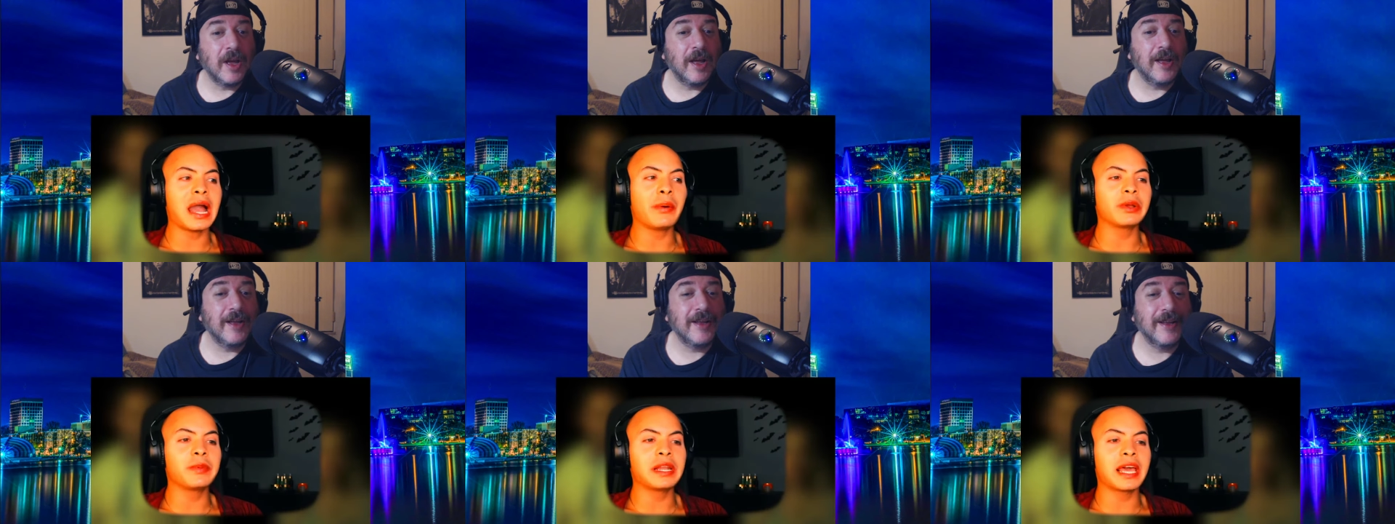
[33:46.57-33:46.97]

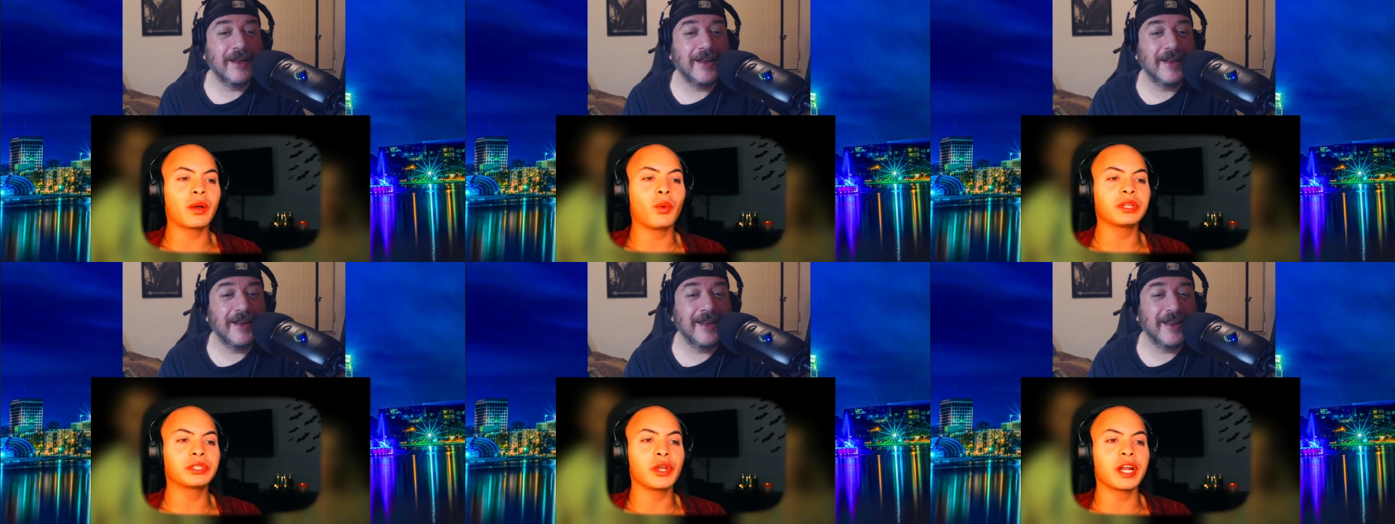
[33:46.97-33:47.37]
Speaker 1: Uh,
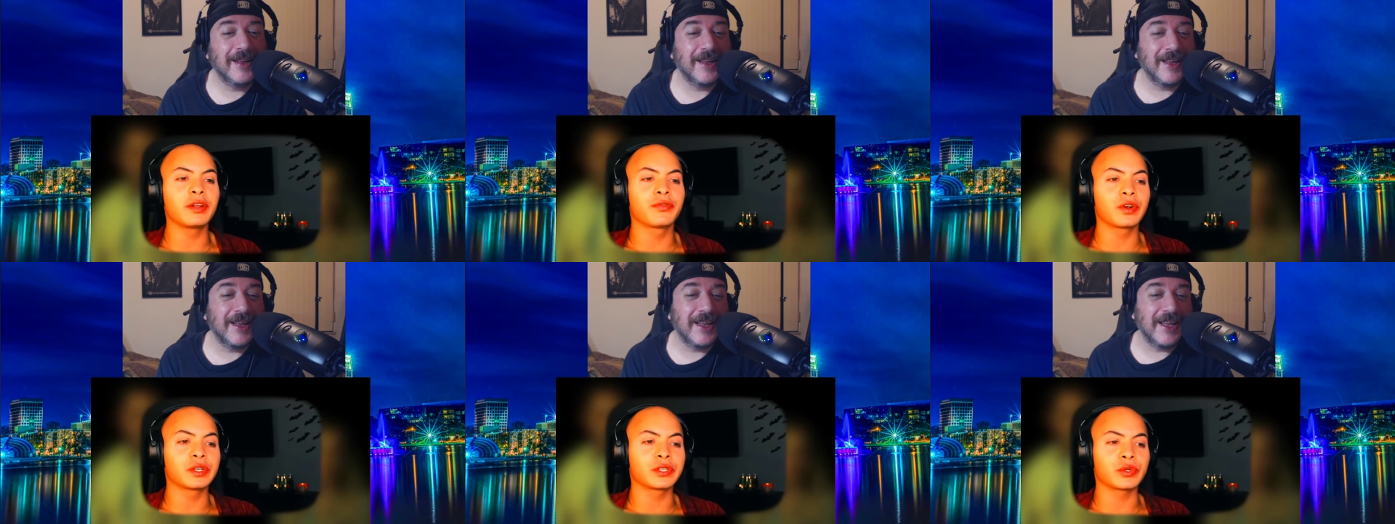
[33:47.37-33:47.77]
like, what's your
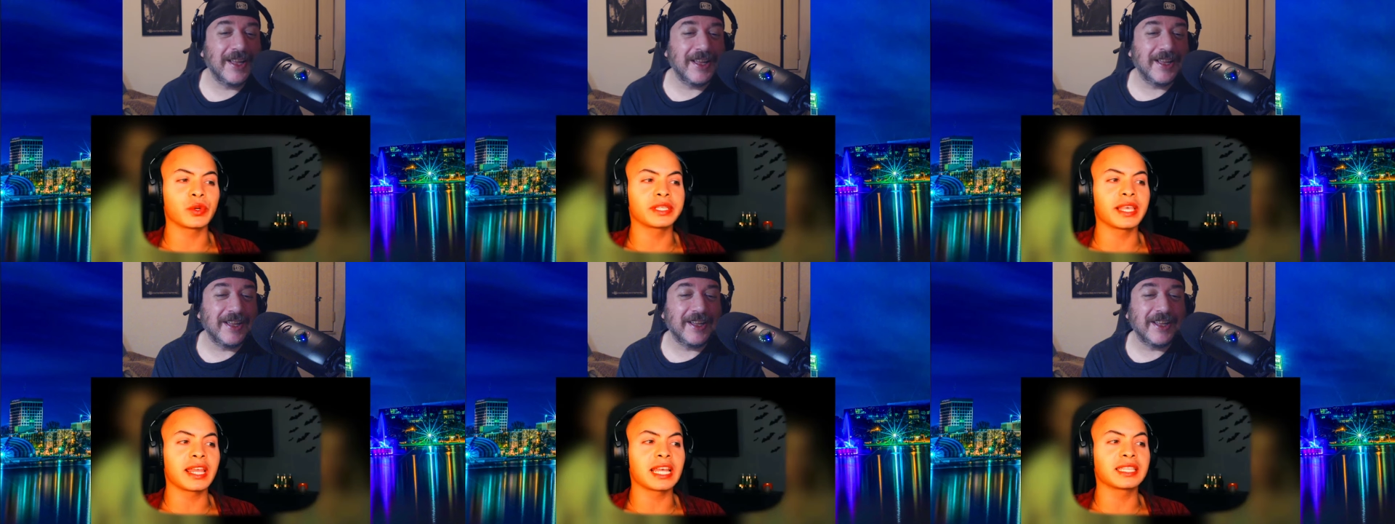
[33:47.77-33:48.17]

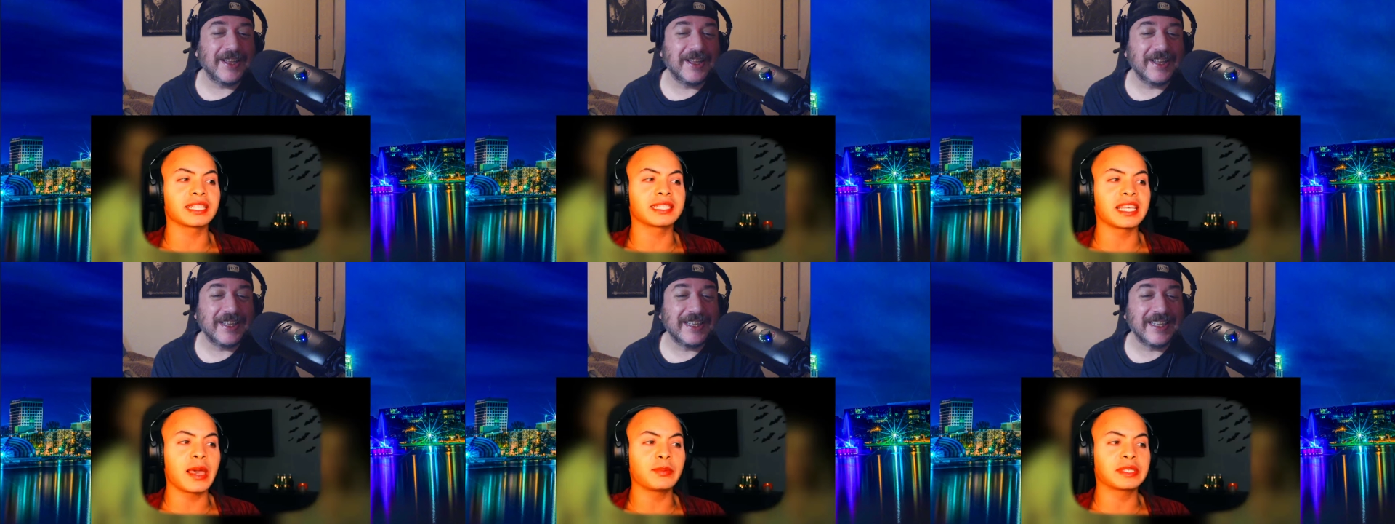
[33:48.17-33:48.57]
anniversary? Say it at
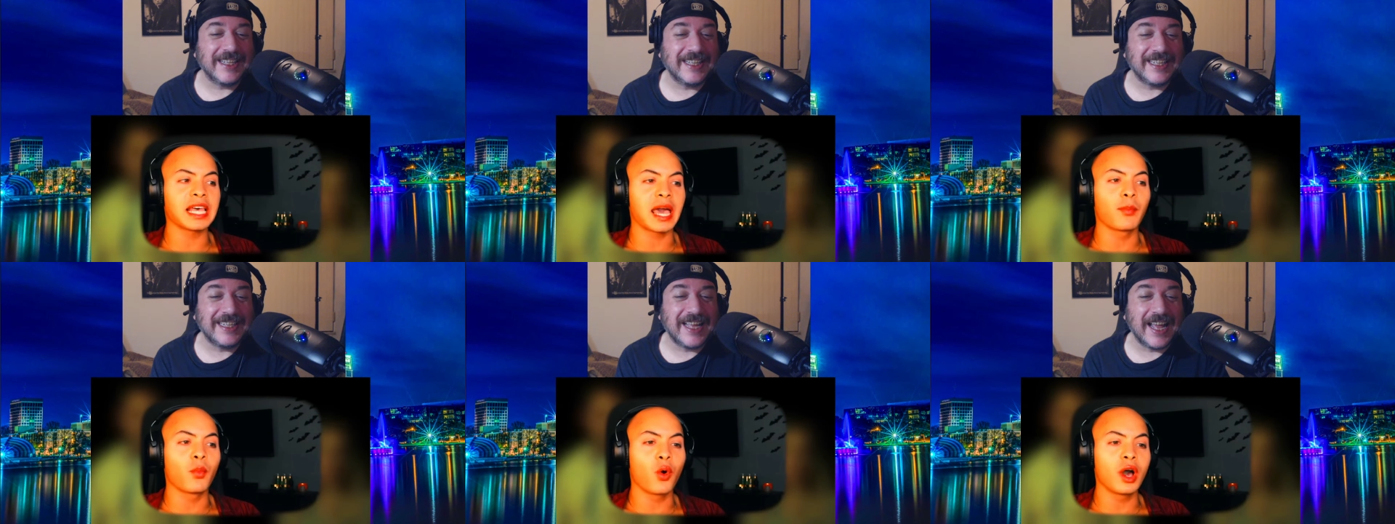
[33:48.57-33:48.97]
the same
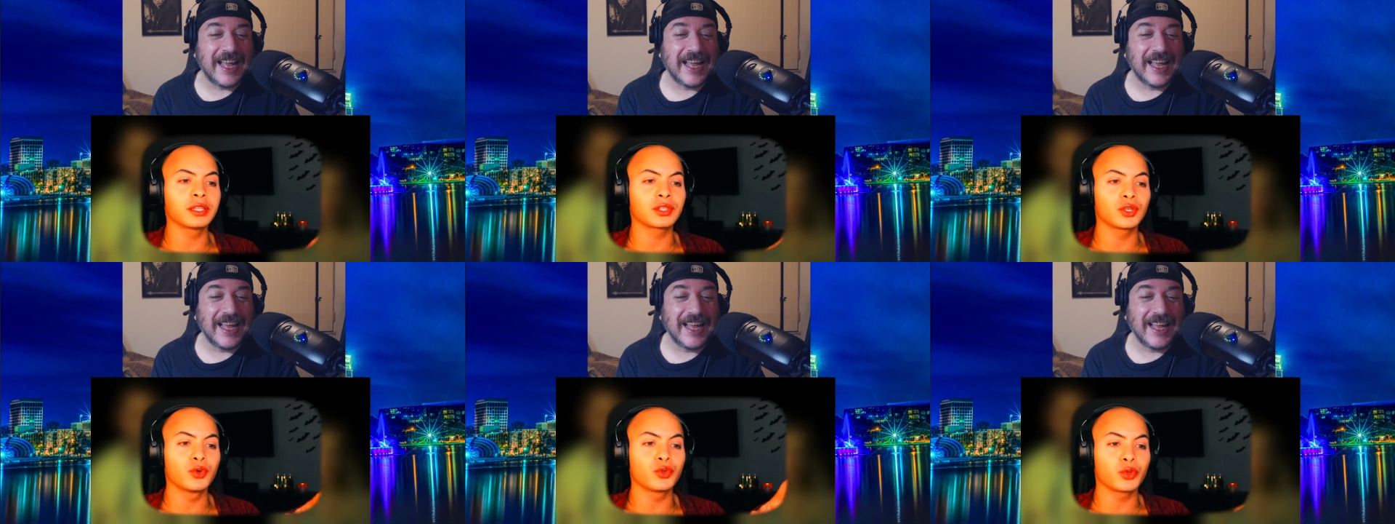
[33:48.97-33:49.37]
time.
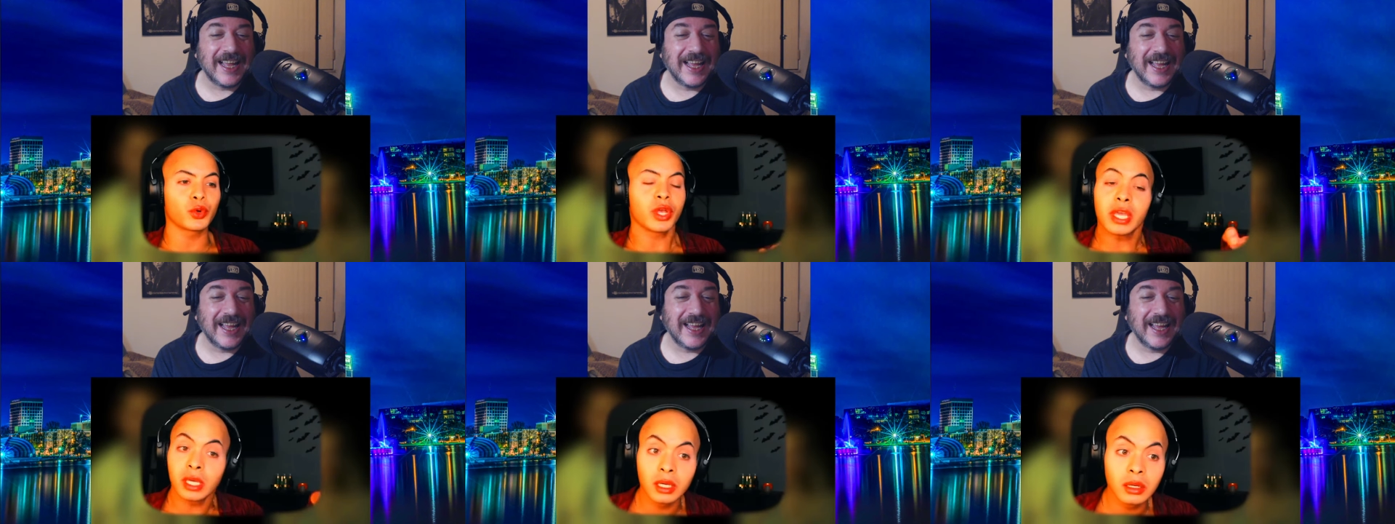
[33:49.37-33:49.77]
Yeah. One, two,
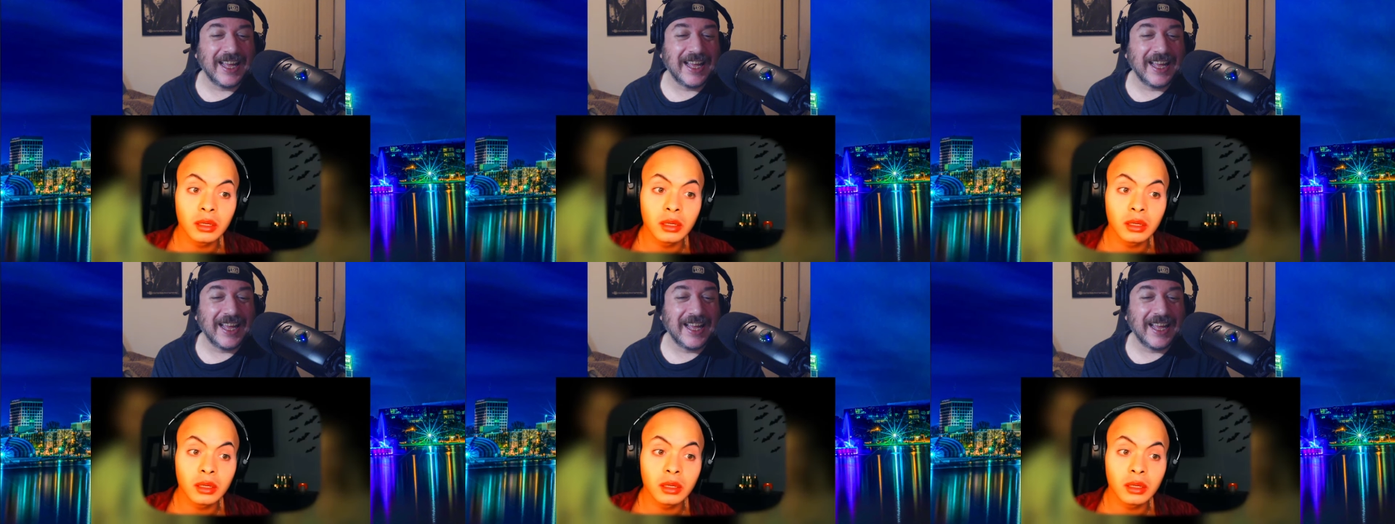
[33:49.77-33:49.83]
three.